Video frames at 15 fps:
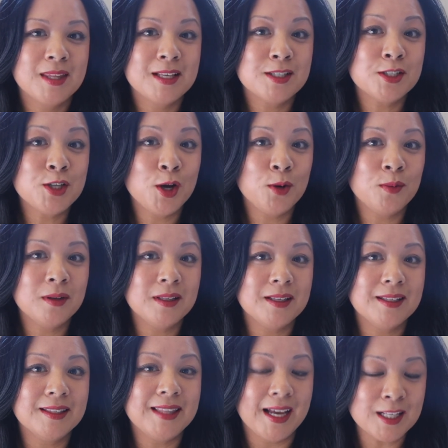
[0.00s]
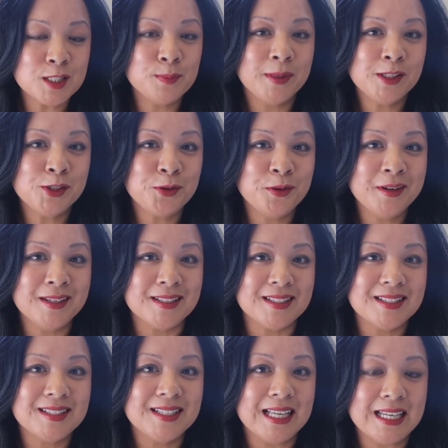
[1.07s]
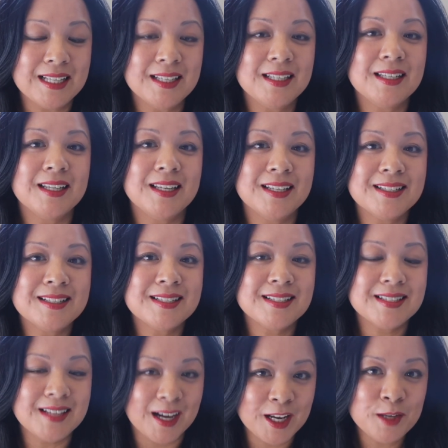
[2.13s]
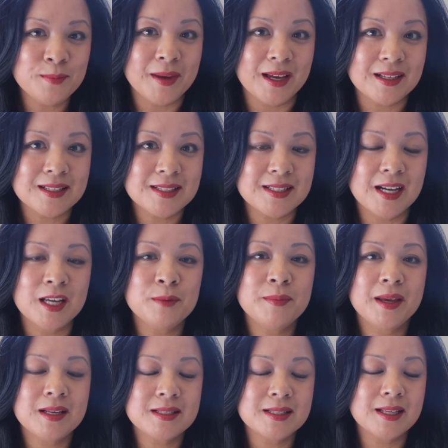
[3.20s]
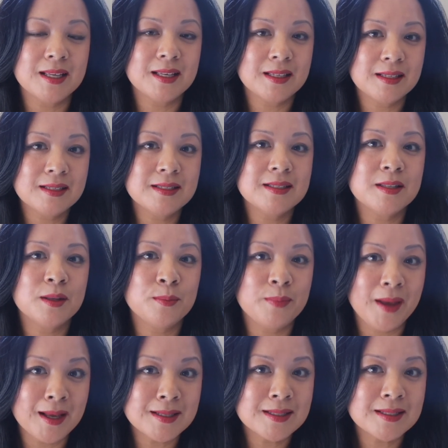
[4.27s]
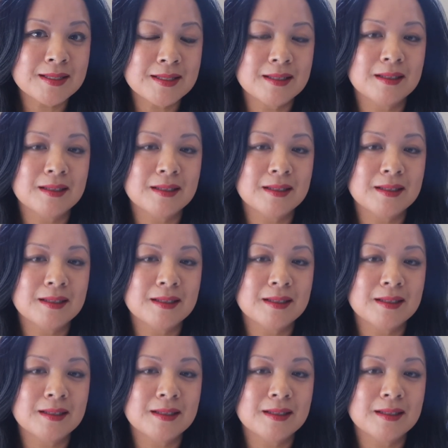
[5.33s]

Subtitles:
So that's my choice. It is Cymex. Cymex is the best